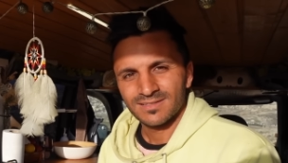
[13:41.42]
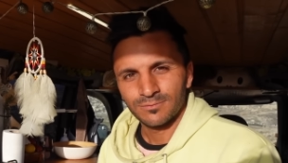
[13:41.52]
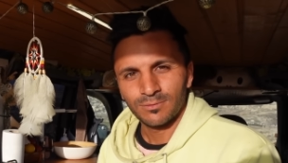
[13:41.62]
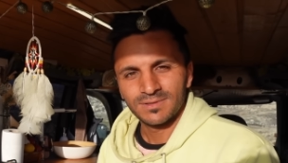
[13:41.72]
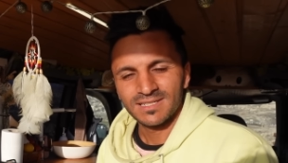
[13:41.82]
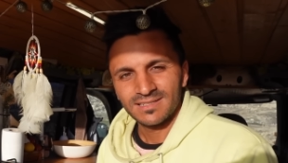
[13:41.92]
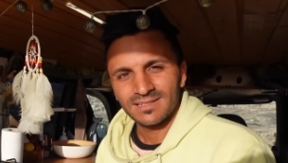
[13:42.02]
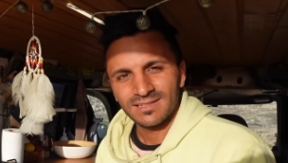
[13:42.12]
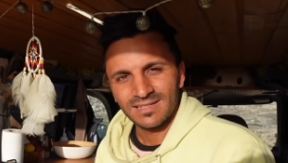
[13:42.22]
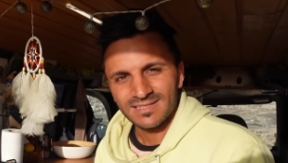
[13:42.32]
So what we did
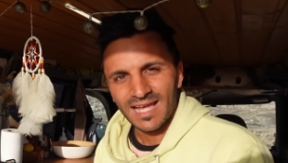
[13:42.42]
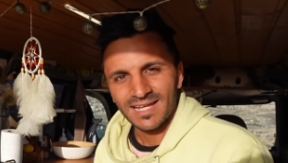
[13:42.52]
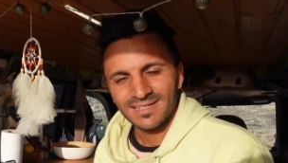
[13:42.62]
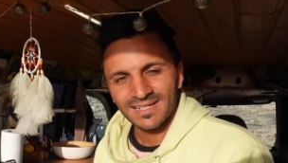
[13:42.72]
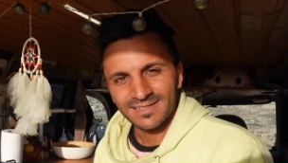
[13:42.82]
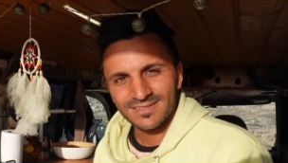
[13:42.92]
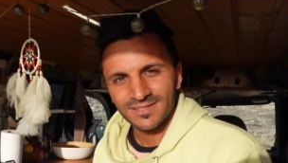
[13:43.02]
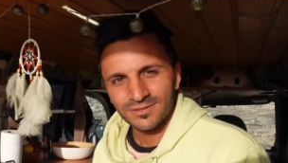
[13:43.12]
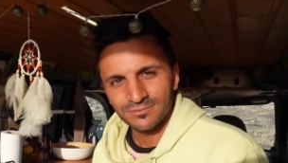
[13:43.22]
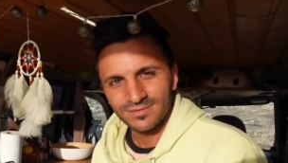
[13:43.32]
is add an
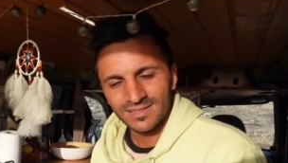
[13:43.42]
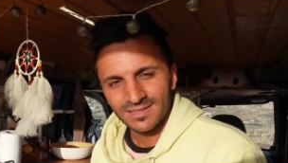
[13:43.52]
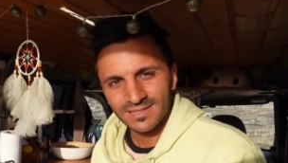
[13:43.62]
external filler